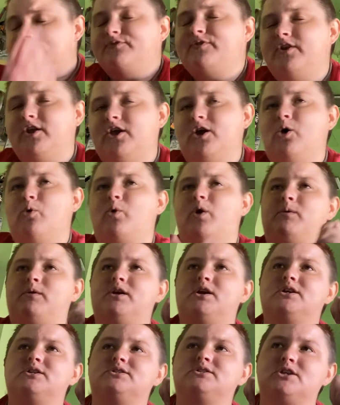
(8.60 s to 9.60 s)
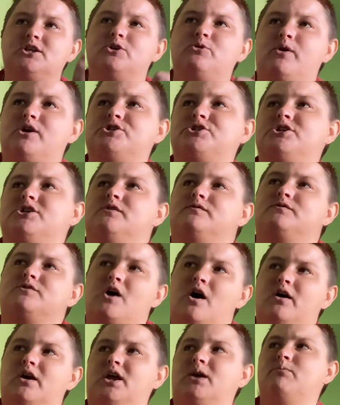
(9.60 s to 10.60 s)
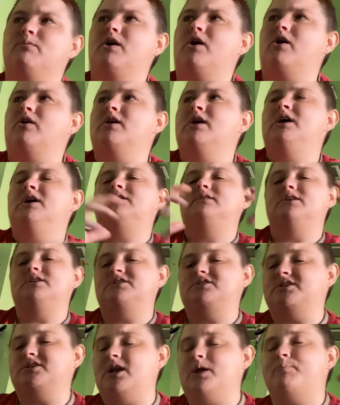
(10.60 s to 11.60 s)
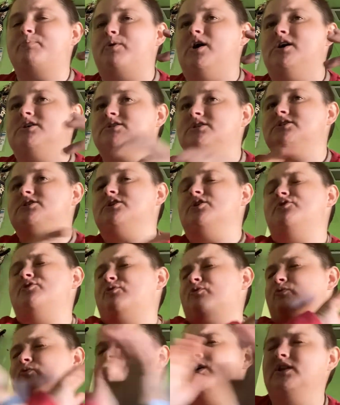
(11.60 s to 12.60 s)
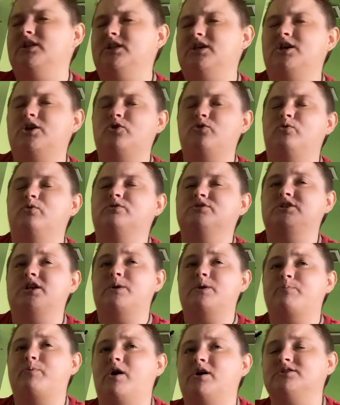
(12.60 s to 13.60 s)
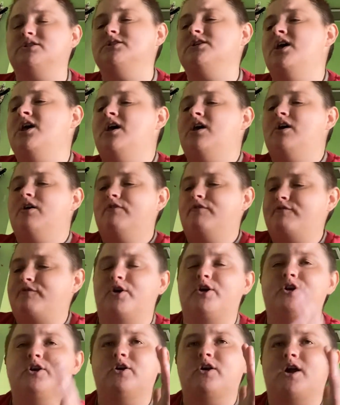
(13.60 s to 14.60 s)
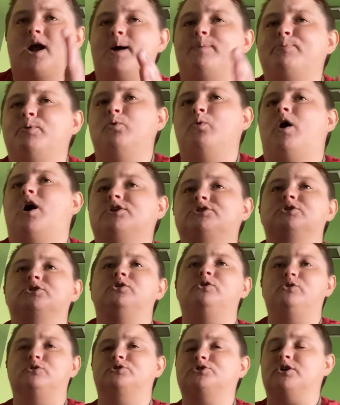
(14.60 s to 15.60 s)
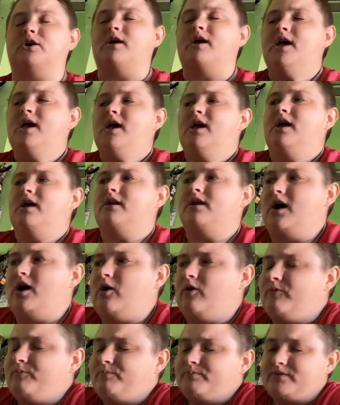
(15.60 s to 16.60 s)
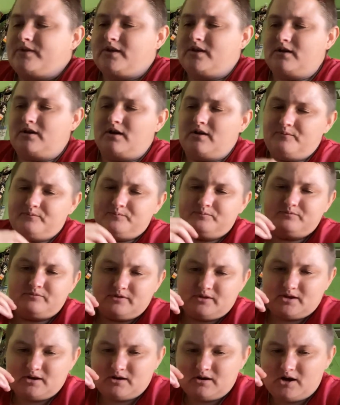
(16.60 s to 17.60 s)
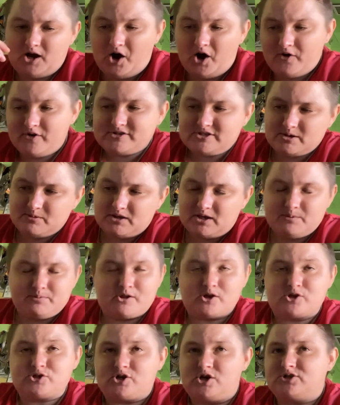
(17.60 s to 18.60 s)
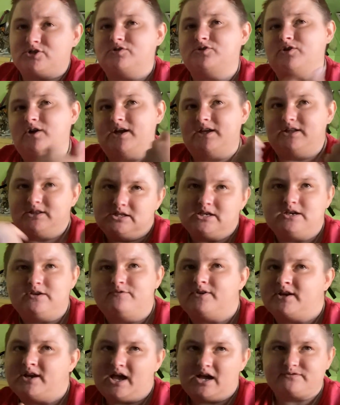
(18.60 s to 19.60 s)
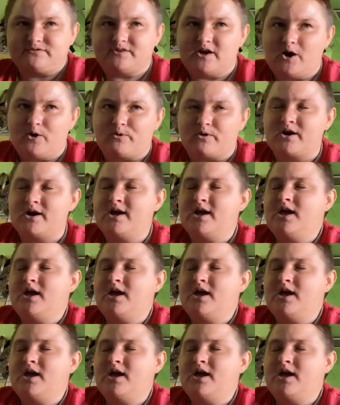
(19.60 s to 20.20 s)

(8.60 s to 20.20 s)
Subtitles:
video, we're going to be a continuation of talking about the setup process, the really cool setup process for your Apple Watch Ultra. Now, obviously, I'm going to keep it on charge until I leave in a half hour.